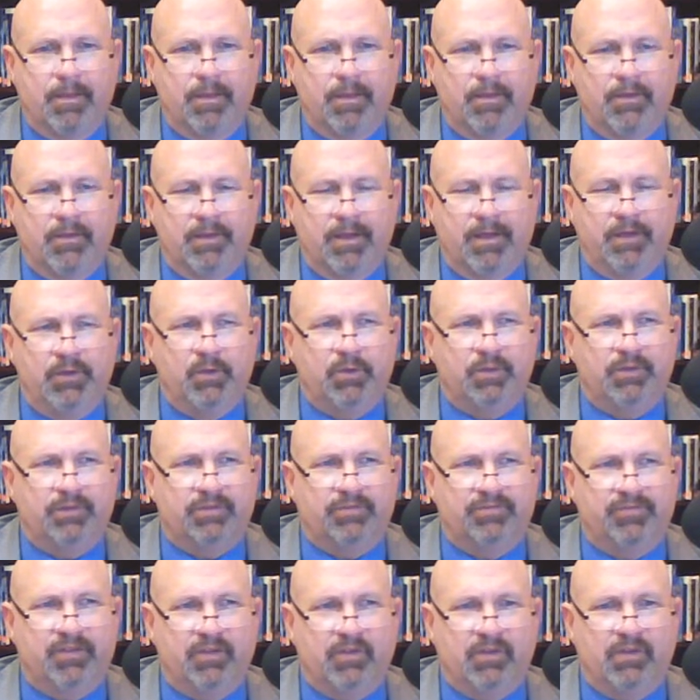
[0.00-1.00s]
They do it to
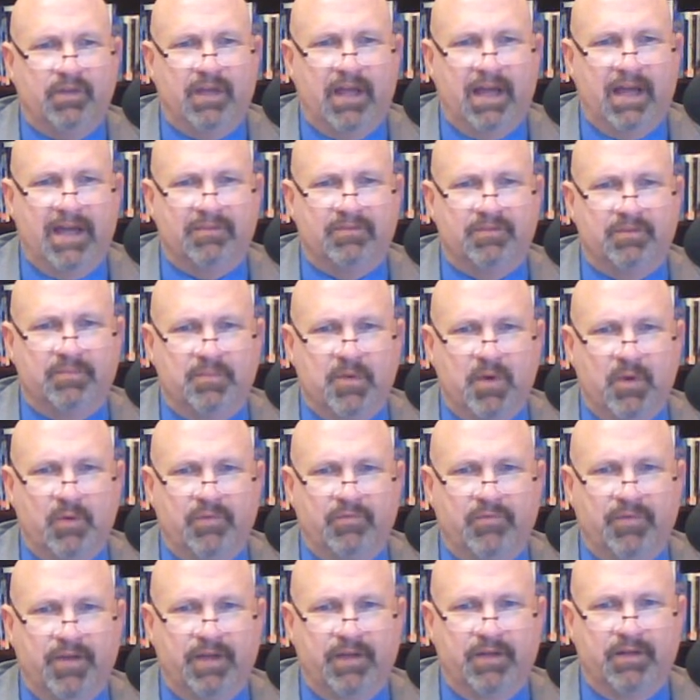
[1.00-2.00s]
feel alive and
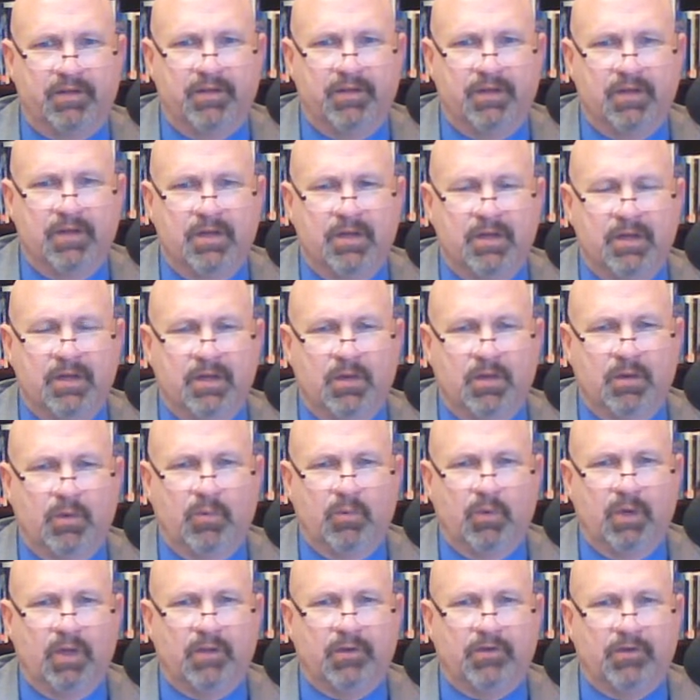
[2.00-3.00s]
motivated
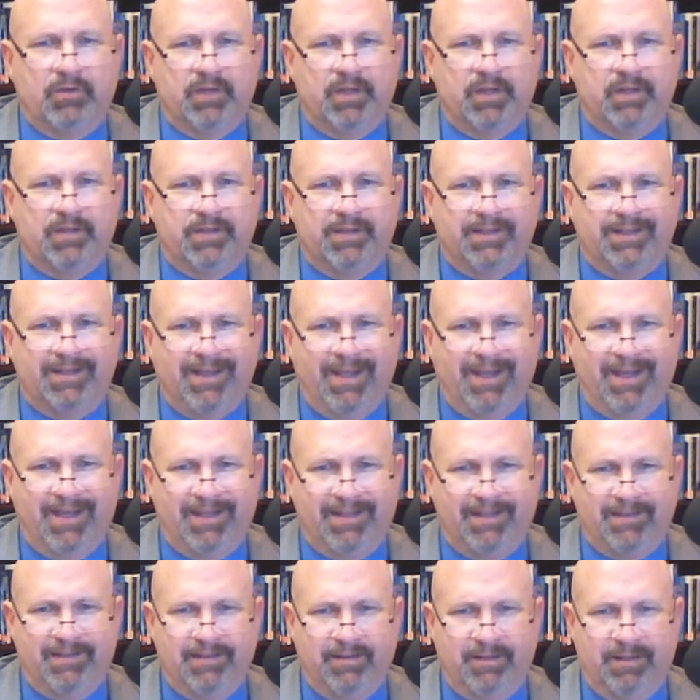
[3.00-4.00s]
rather than to
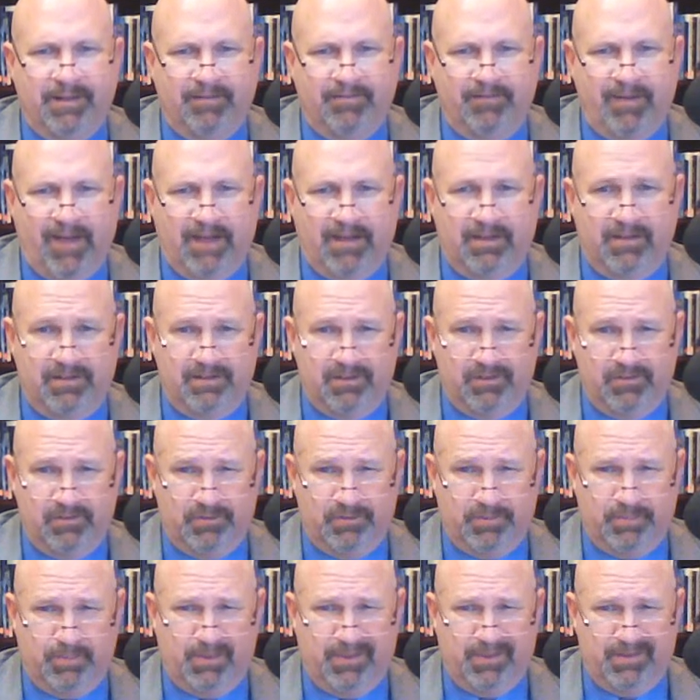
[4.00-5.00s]
gain advantages
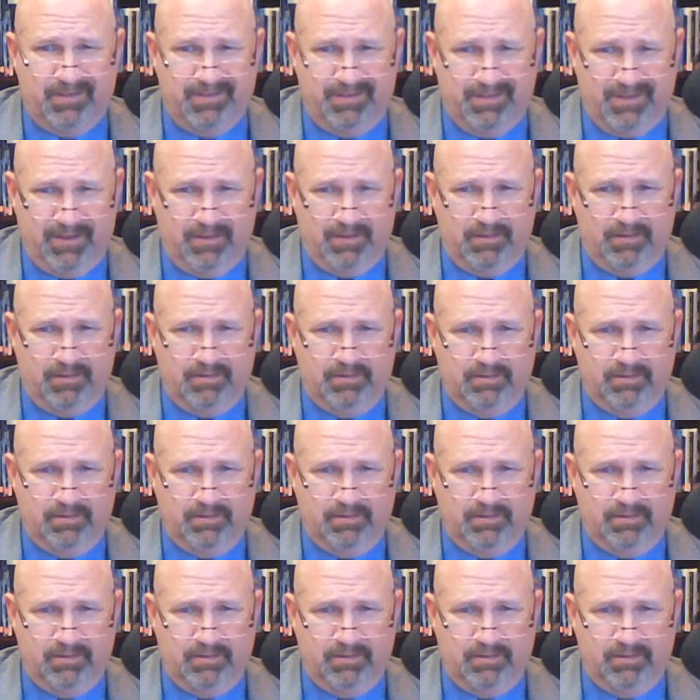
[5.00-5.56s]
of prestige,